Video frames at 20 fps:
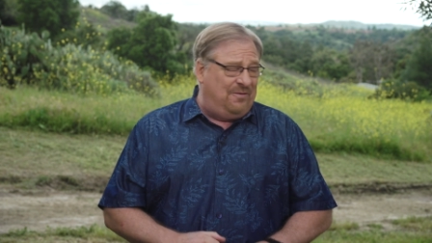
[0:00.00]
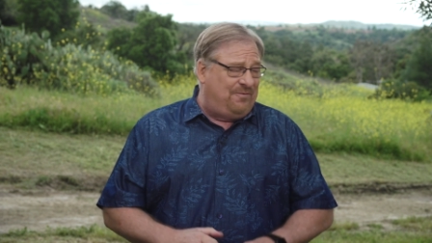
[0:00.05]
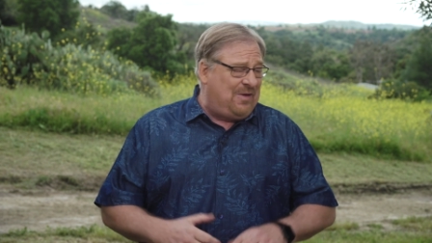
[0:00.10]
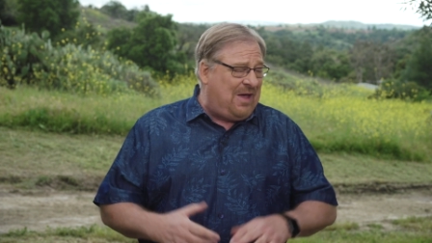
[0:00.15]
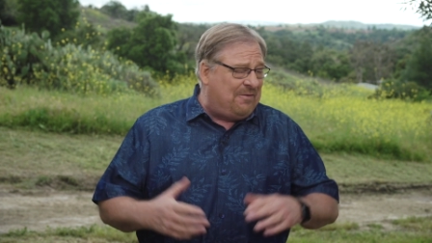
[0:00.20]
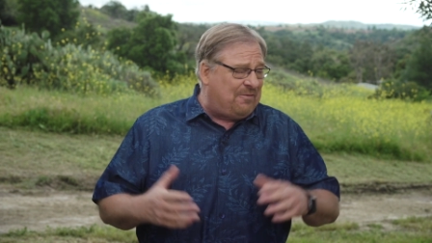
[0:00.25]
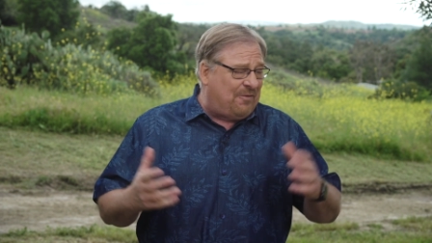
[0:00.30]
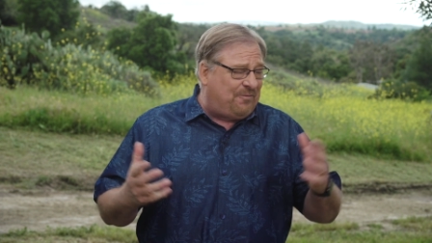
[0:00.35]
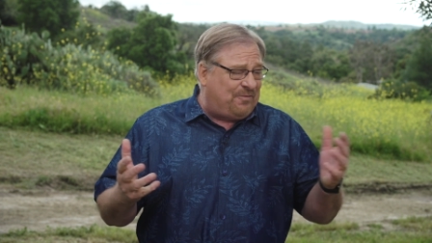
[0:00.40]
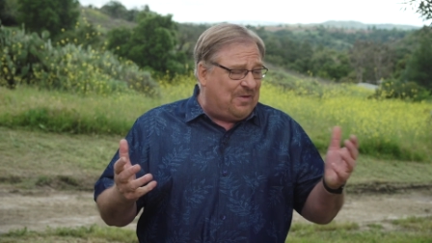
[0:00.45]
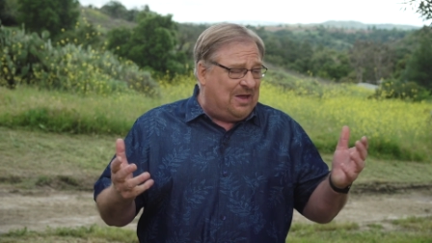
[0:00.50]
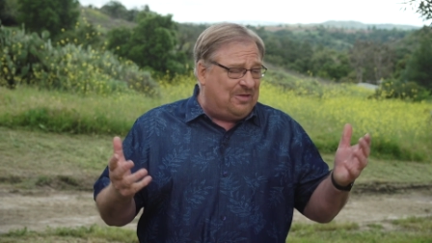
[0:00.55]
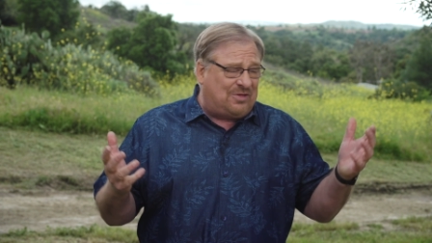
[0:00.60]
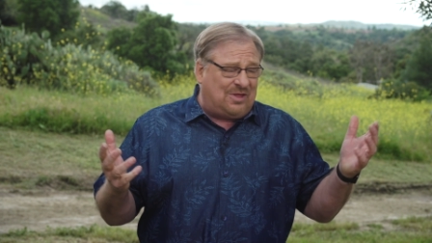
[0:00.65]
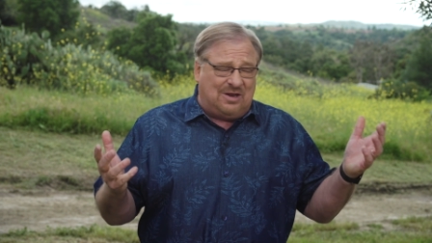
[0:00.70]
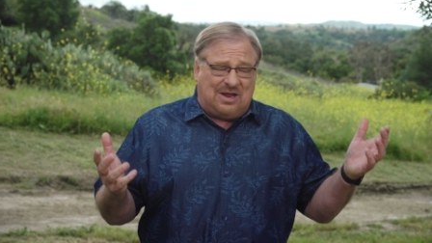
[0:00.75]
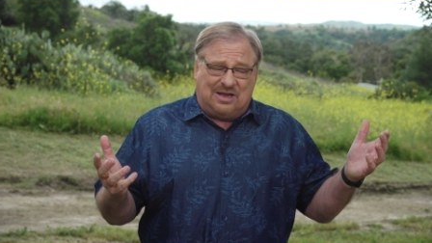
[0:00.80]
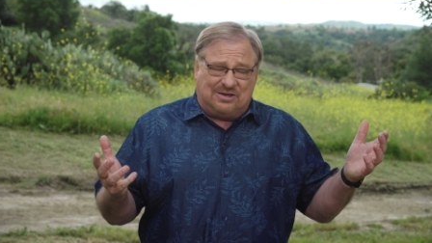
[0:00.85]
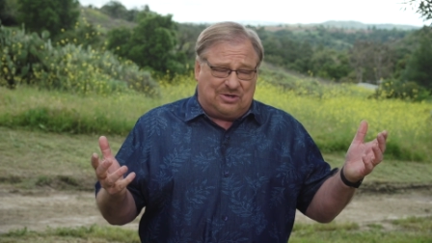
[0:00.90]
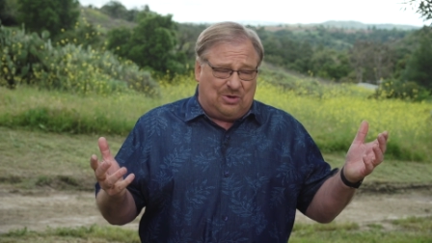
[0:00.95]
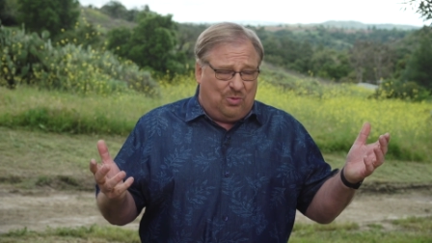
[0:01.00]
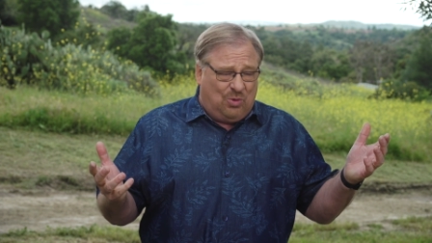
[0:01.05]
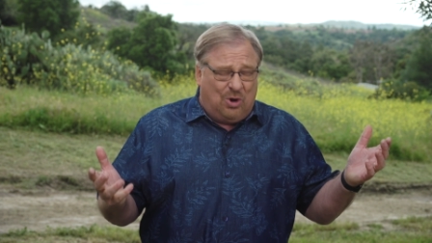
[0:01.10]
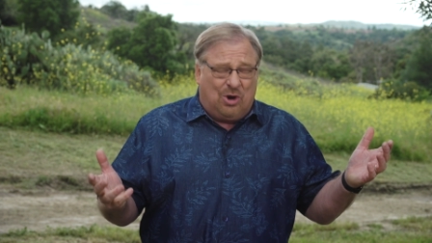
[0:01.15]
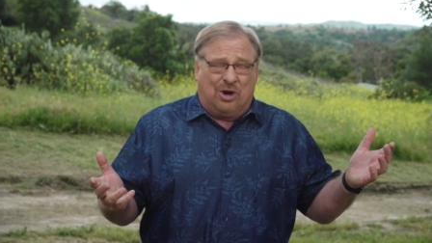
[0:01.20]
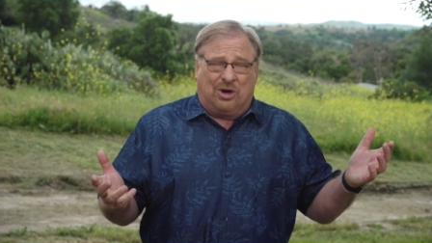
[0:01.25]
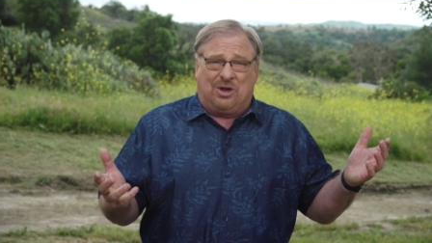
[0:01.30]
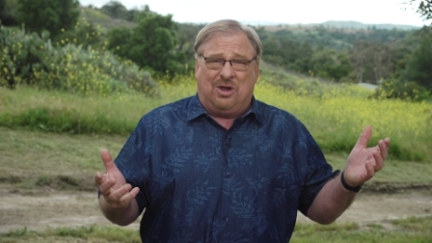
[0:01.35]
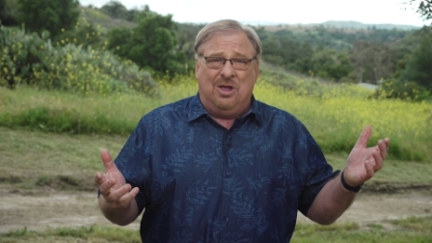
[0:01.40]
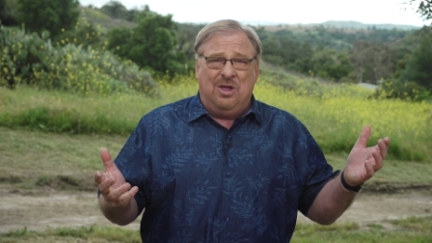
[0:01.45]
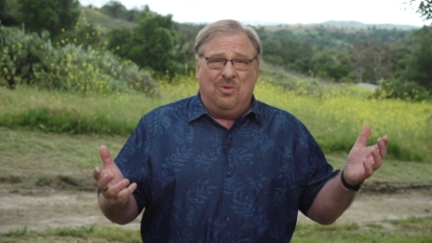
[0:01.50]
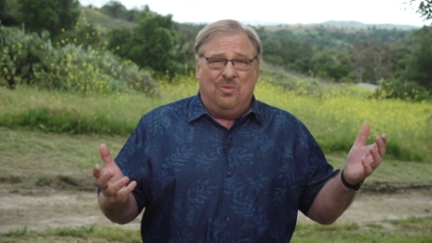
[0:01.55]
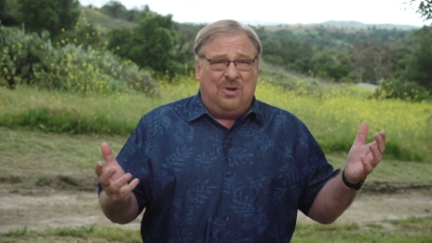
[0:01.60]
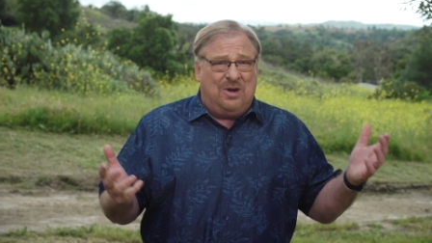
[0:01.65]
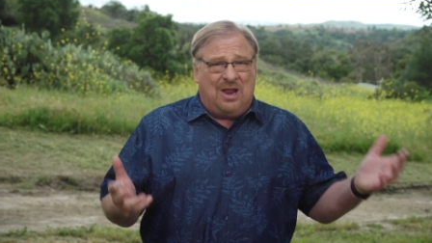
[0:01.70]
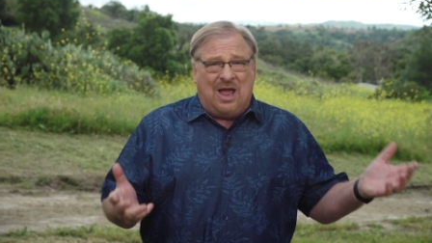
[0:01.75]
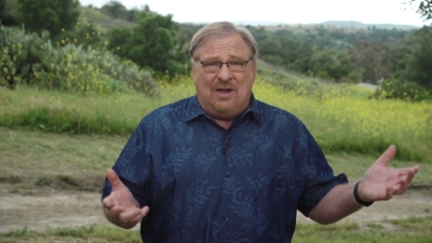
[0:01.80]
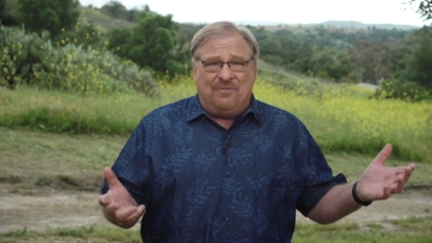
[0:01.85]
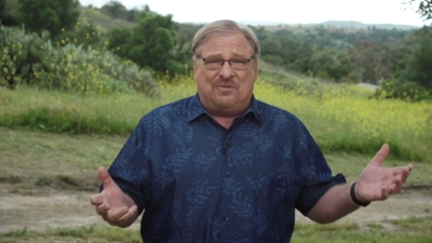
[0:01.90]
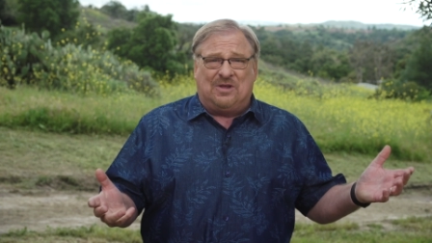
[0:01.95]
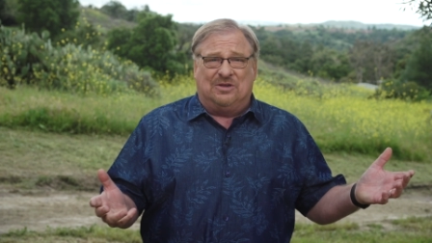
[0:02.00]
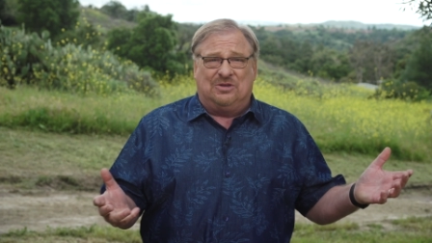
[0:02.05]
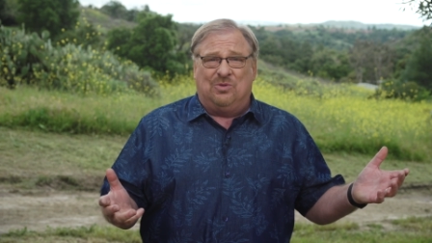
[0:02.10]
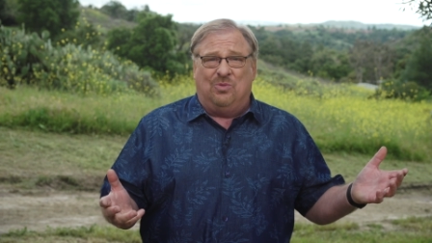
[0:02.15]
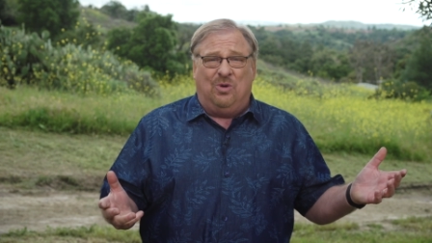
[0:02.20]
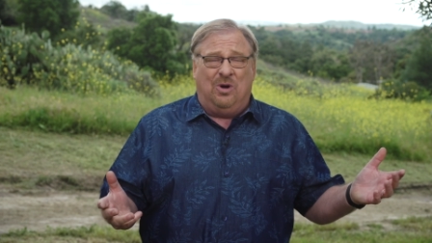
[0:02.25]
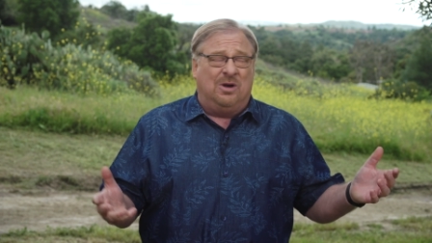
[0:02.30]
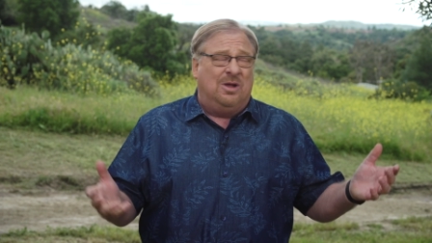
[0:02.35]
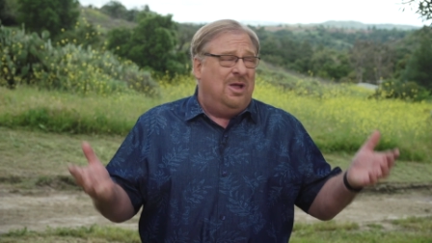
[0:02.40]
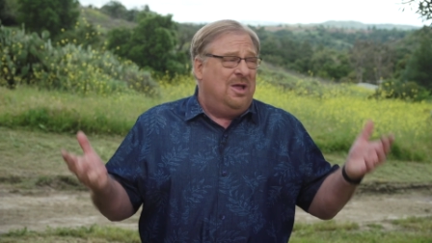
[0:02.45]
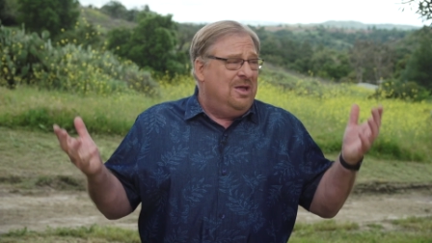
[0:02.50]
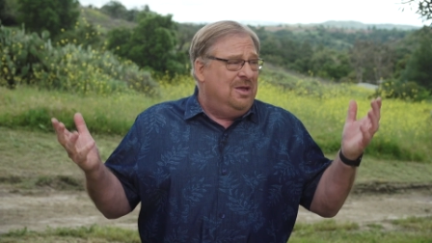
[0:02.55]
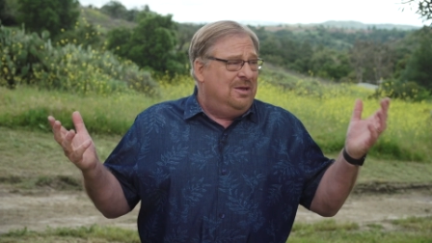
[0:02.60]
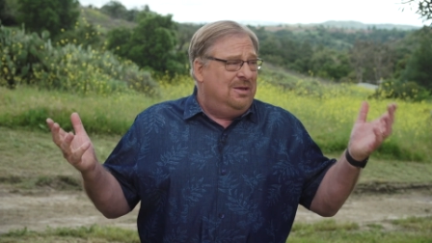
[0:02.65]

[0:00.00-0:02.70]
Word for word: If you have a faith that doesn't work when life doesn't work,